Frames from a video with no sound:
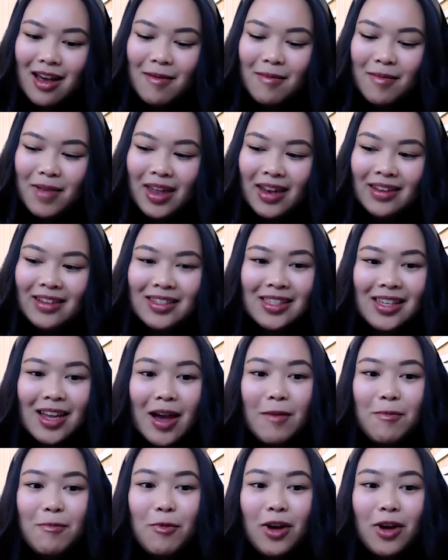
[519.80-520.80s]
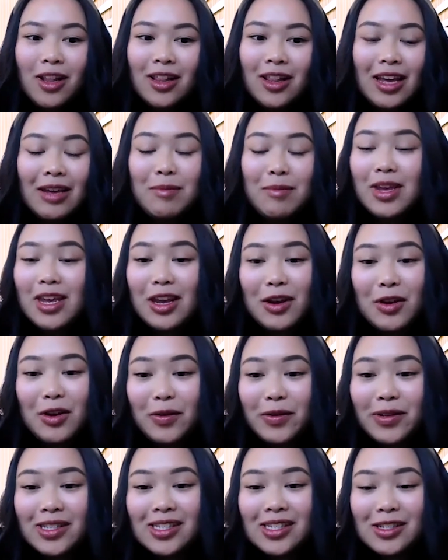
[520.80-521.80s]
and someone like me who
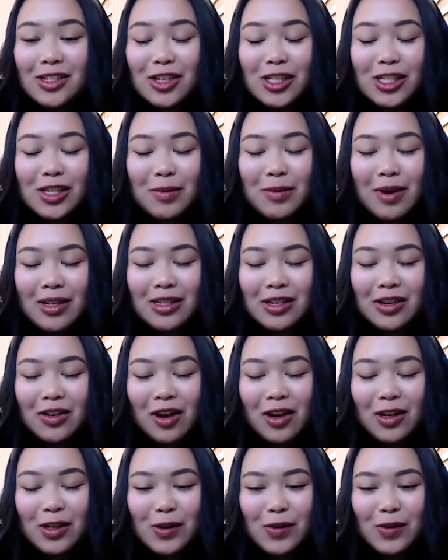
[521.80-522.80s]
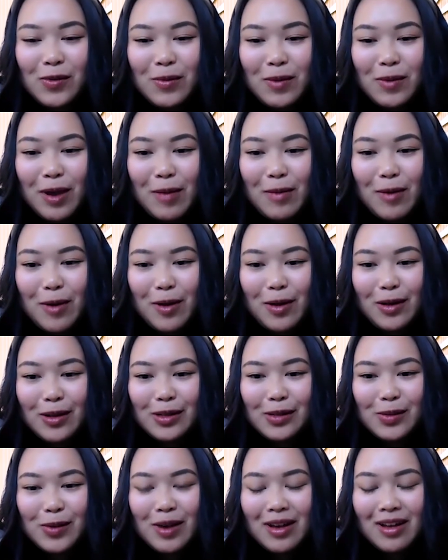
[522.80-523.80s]
is just about to graduate from Cal Poly as
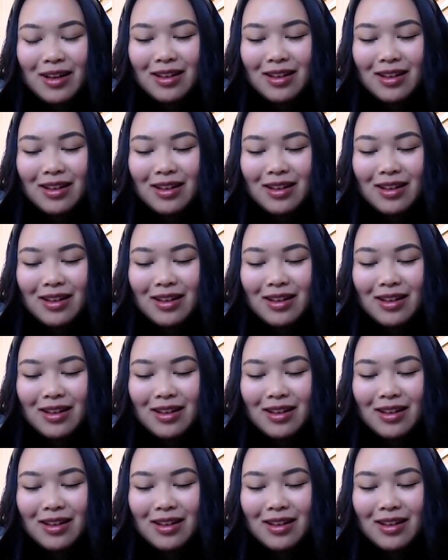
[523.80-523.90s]
well?